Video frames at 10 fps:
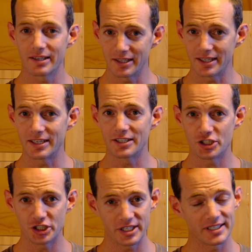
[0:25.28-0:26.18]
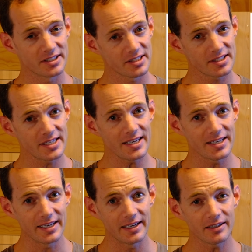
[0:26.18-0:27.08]
E, G,
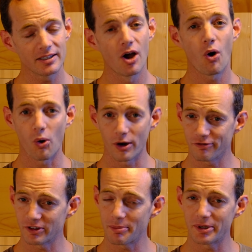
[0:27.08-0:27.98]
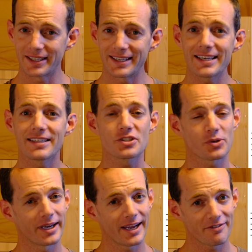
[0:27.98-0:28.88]
C, or flip it again so
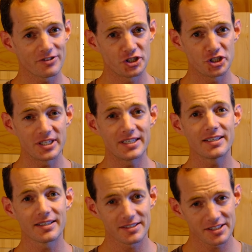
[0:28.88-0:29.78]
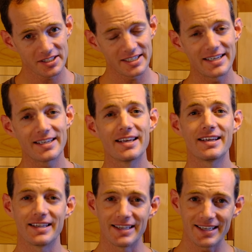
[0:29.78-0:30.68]
I have G, C,
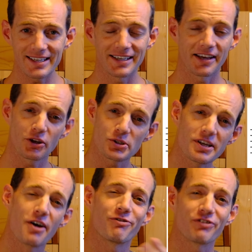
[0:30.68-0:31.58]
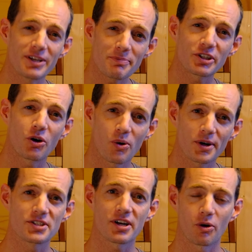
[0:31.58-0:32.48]
E. And those flipped
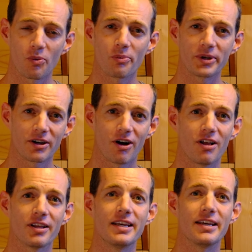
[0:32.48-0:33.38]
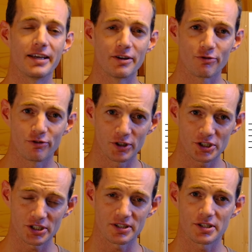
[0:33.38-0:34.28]
chords are what we call
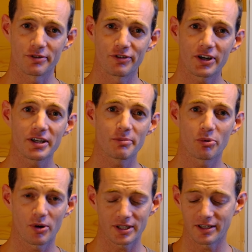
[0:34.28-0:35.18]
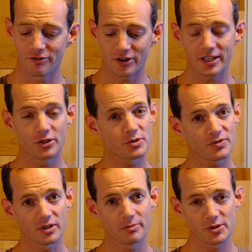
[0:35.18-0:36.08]
inversions. They're very important and very
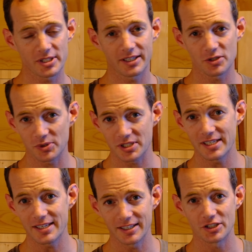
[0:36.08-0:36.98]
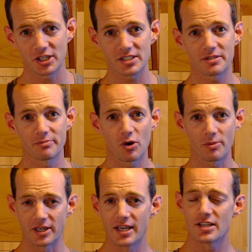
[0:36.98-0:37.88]
useful in music, as we'll see in just a
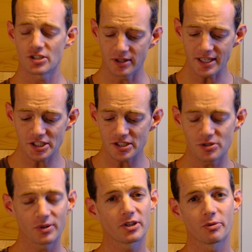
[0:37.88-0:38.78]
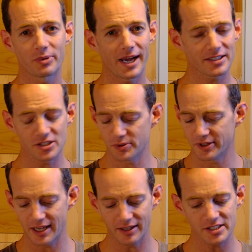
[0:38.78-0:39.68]
moment. So let's just do a little practice with
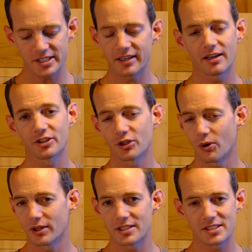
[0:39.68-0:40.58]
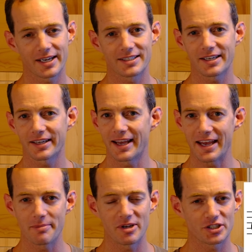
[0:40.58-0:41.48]
that. Let's take another chord. Let's say I take an
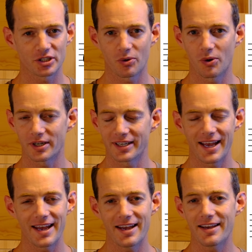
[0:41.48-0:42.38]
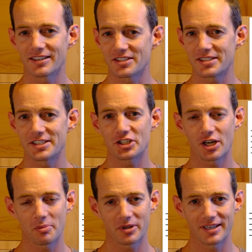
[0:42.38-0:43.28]
A major chord, an A and a C
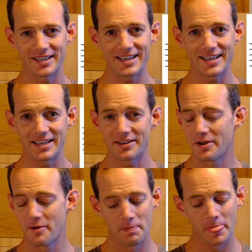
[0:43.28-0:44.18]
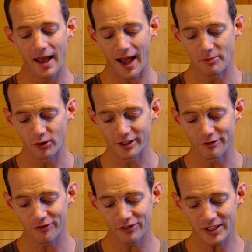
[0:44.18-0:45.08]
sharp and an E. I'm going to
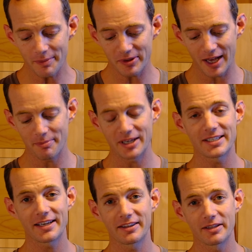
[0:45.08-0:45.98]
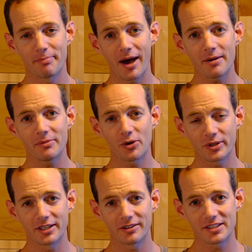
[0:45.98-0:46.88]
flip that by taking the bottom note
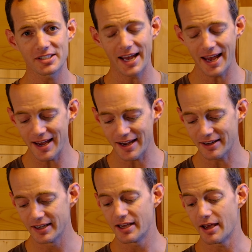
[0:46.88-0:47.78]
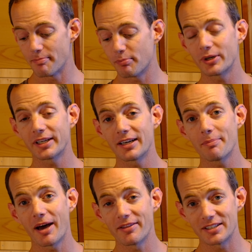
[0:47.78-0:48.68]
here, this A, and putting it
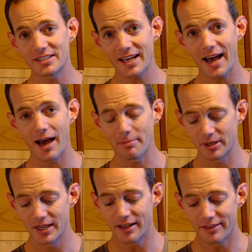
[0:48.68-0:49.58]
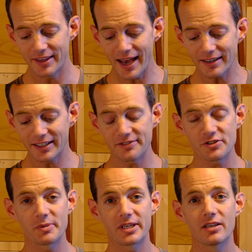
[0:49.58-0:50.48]
up on the top. That gives
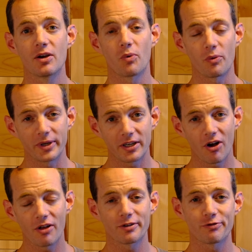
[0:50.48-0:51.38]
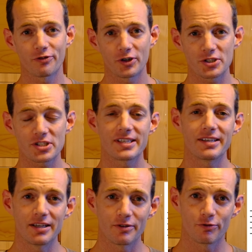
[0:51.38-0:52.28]
me what we call the first
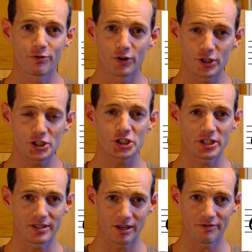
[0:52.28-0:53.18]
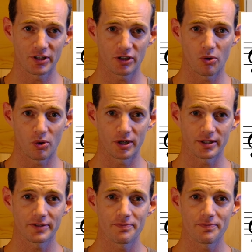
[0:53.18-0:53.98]
inversion of the chord.